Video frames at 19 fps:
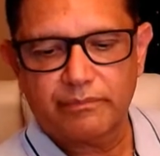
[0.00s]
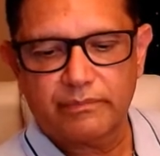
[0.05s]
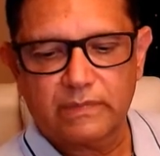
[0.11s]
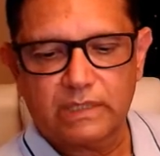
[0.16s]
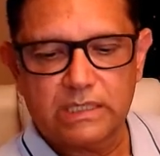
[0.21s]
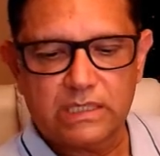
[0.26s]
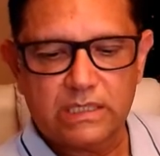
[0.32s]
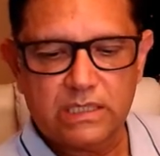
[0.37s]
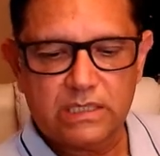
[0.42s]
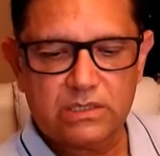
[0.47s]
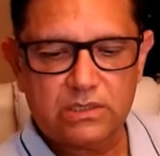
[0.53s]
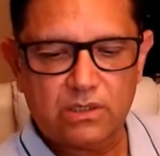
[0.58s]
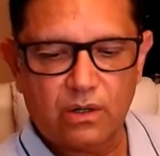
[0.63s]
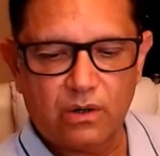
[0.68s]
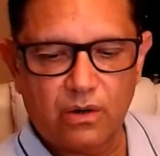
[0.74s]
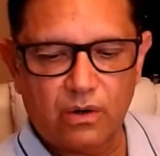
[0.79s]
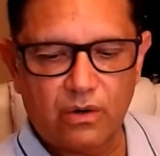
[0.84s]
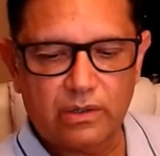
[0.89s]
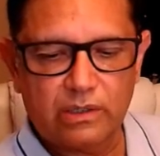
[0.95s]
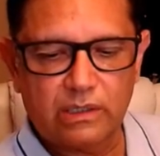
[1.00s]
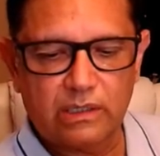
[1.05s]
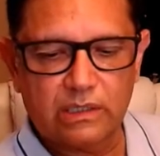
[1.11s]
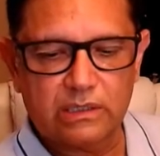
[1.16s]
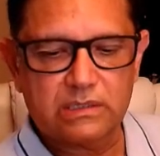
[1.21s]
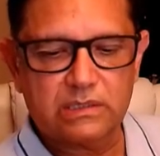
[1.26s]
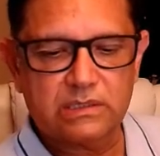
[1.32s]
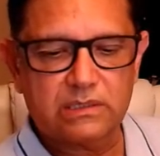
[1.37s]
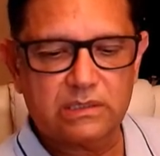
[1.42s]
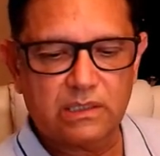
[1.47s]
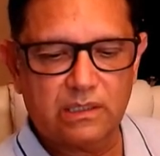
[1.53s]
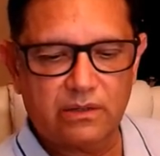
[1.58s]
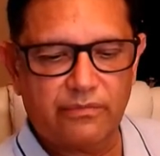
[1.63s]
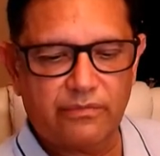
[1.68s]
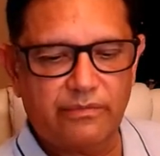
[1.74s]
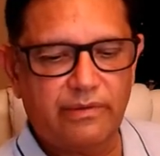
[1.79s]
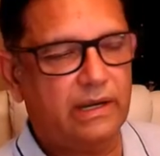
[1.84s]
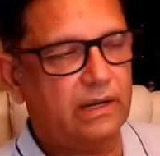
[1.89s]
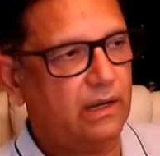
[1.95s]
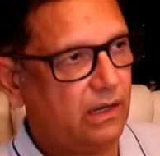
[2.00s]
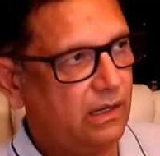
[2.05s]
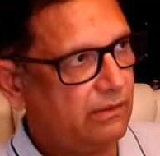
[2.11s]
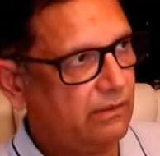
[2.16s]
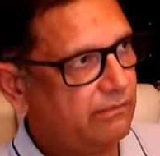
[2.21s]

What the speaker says: just on Sarf and Nahw